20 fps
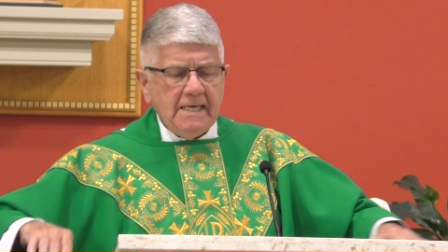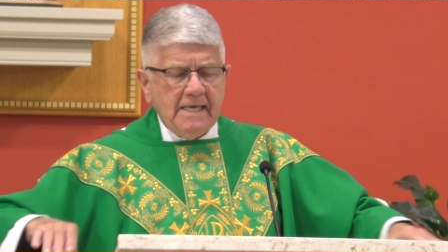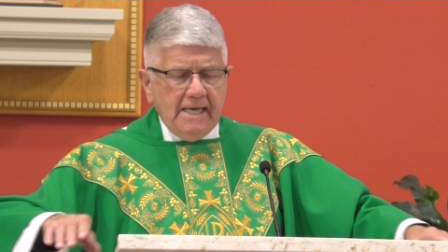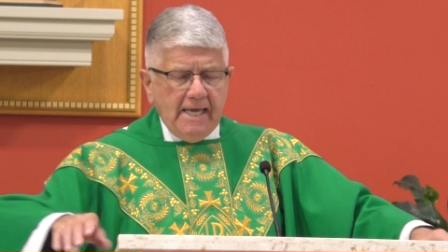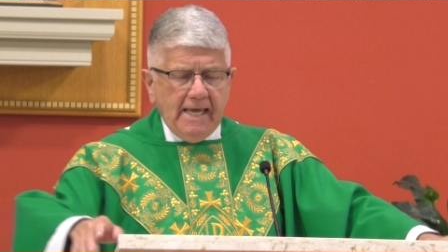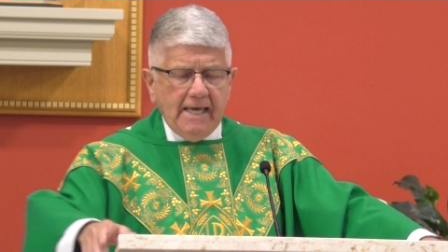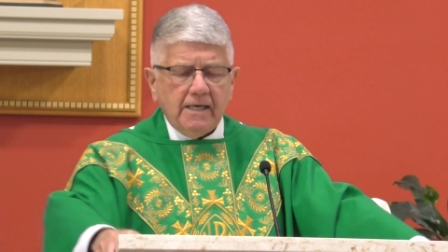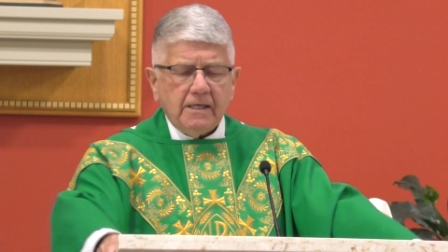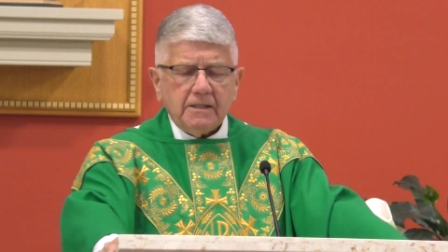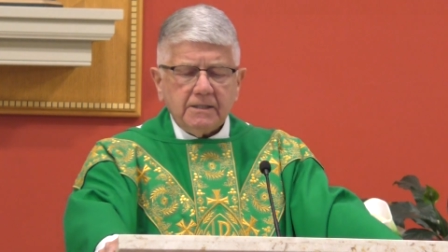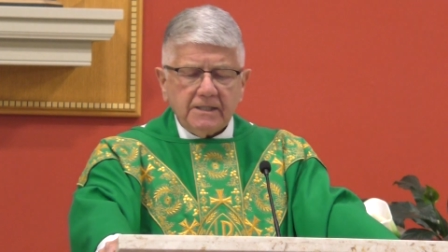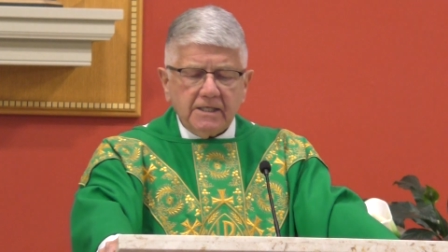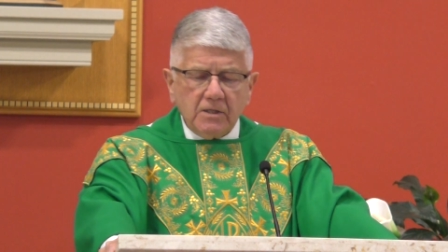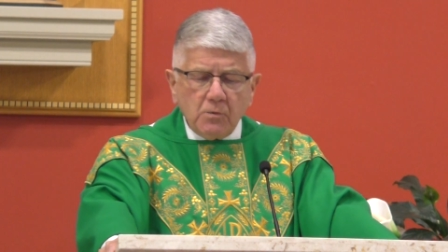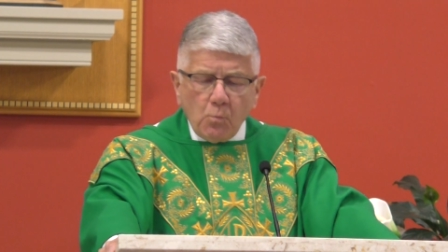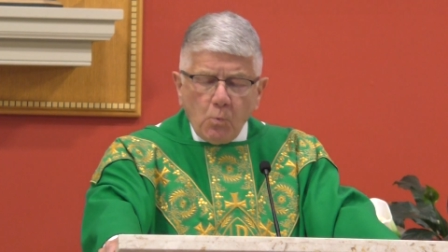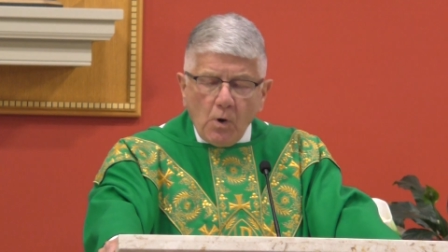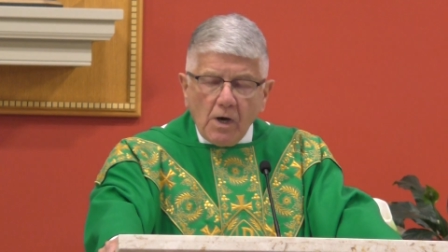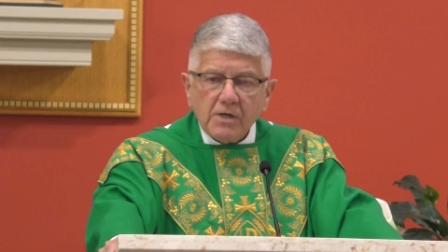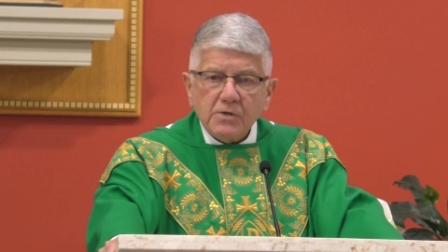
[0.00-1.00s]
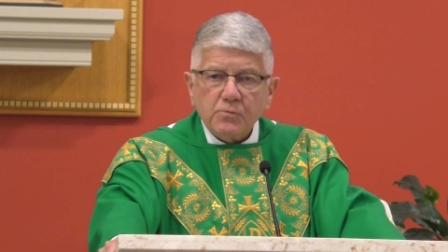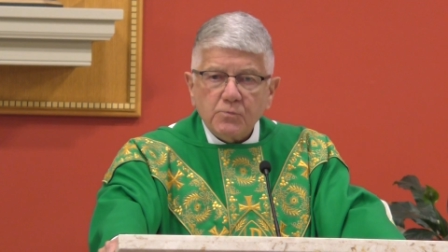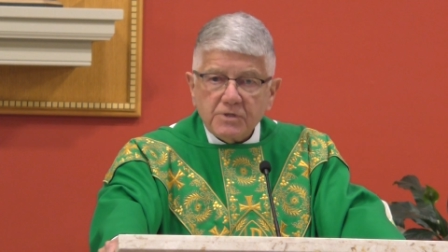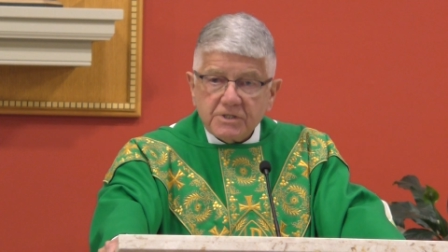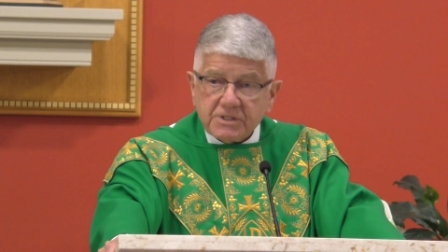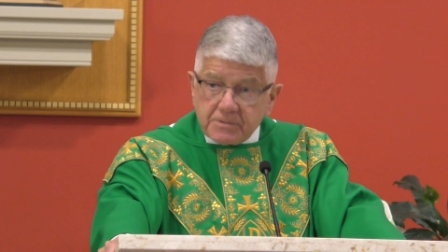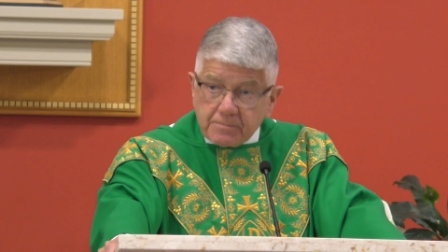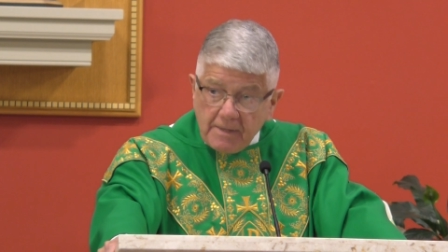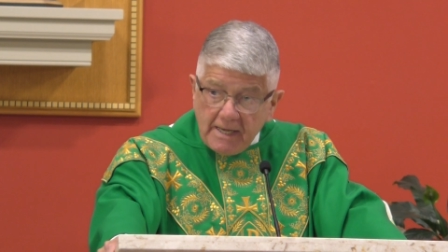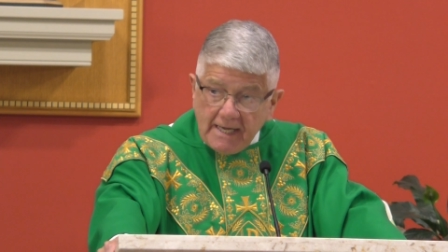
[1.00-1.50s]
Hell, in one
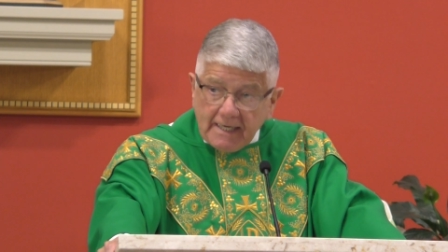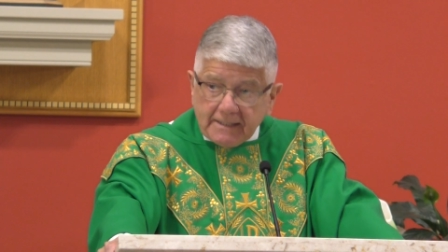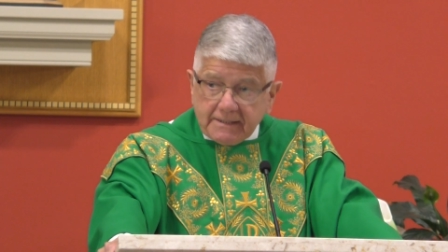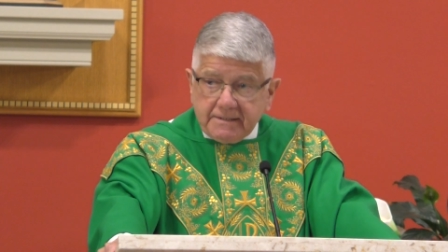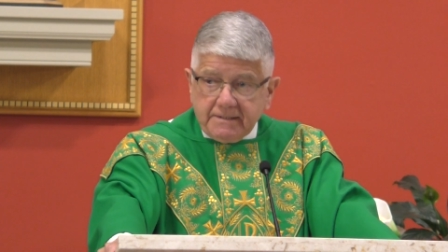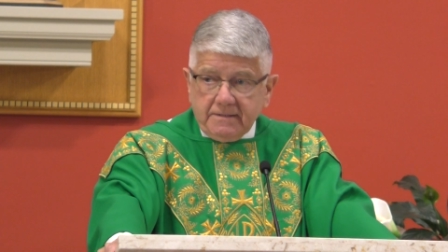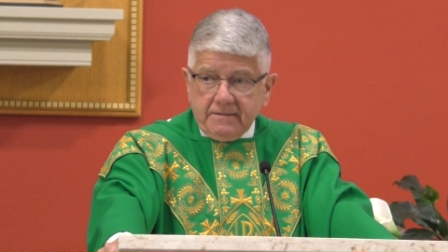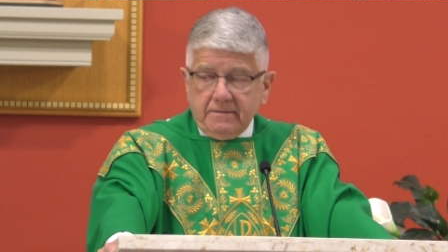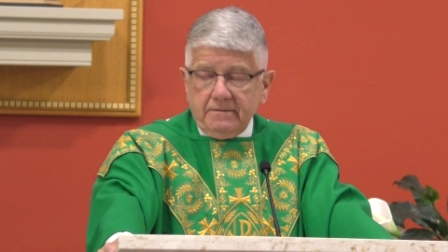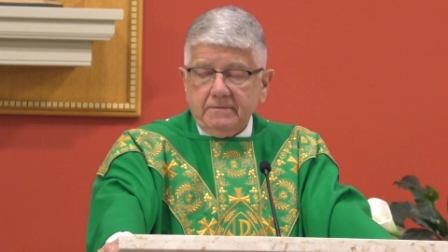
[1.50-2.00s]
respect,